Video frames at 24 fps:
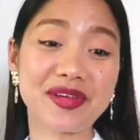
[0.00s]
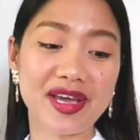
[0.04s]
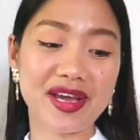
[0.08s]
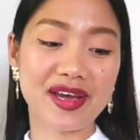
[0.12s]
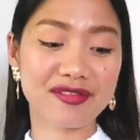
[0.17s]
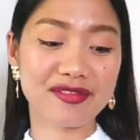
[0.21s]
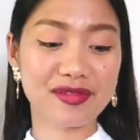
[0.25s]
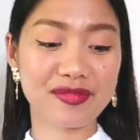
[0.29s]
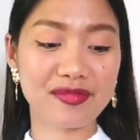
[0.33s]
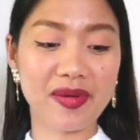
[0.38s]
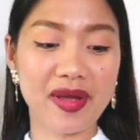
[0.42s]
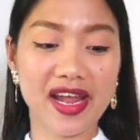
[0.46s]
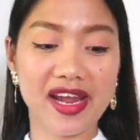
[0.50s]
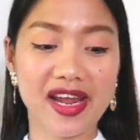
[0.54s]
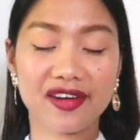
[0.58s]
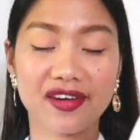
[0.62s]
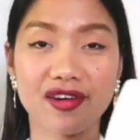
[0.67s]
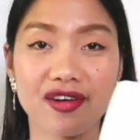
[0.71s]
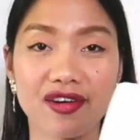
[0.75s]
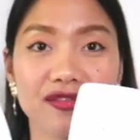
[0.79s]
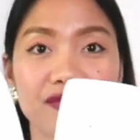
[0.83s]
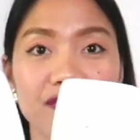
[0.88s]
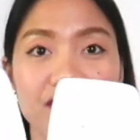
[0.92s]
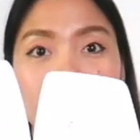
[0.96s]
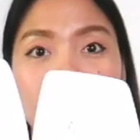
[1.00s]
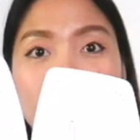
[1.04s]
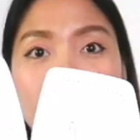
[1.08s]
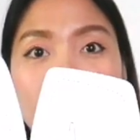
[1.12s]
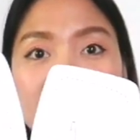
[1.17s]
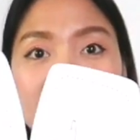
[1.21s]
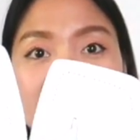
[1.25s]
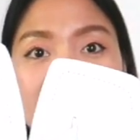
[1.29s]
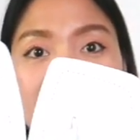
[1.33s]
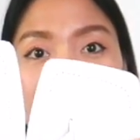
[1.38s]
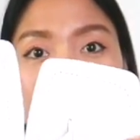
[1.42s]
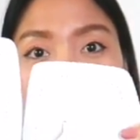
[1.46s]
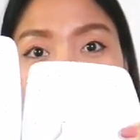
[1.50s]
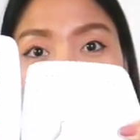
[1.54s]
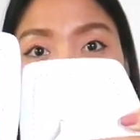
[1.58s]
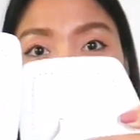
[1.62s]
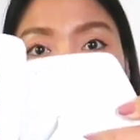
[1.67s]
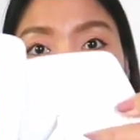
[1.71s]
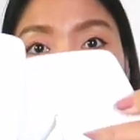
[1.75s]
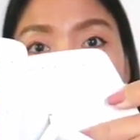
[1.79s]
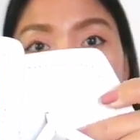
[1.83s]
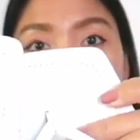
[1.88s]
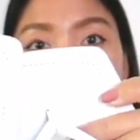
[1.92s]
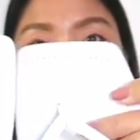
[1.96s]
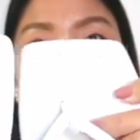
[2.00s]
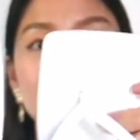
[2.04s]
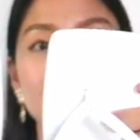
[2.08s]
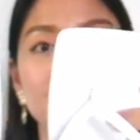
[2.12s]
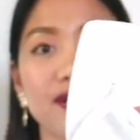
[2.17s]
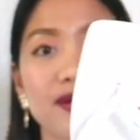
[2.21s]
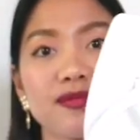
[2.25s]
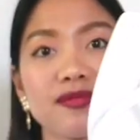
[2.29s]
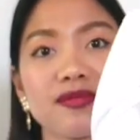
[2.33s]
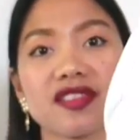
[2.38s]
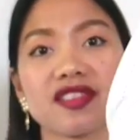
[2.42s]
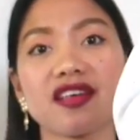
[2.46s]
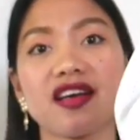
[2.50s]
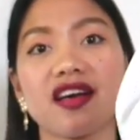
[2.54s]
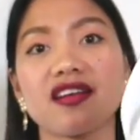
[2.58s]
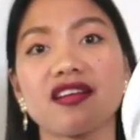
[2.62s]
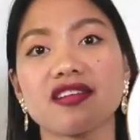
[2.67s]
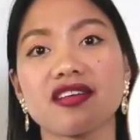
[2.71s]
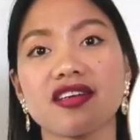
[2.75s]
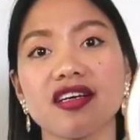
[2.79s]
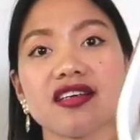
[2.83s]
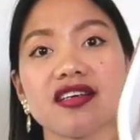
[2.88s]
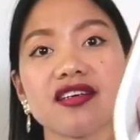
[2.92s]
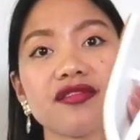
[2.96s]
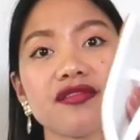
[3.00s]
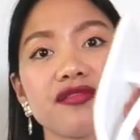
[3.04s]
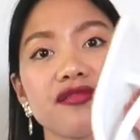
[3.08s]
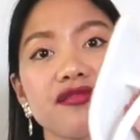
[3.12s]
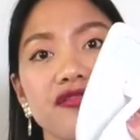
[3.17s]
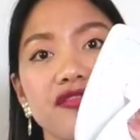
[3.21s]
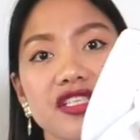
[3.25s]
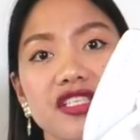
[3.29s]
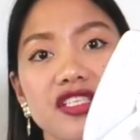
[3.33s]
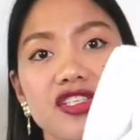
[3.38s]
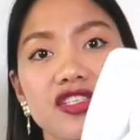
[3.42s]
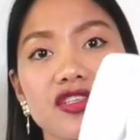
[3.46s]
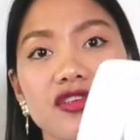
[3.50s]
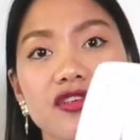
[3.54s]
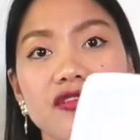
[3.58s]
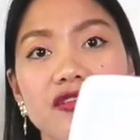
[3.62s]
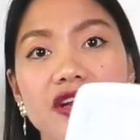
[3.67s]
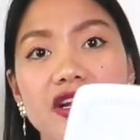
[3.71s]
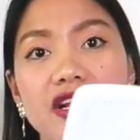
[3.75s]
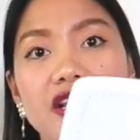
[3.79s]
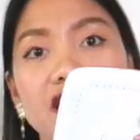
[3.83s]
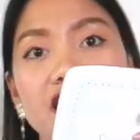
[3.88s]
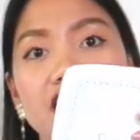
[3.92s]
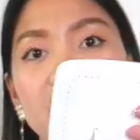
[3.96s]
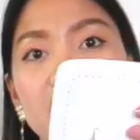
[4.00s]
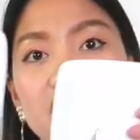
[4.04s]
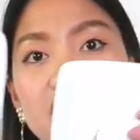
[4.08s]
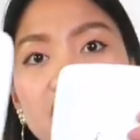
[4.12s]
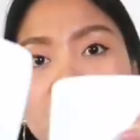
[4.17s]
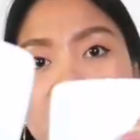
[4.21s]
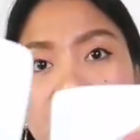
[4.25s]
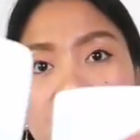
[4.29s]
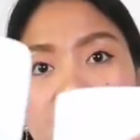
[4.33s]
we have a pair of white leather sandals from Zara featuring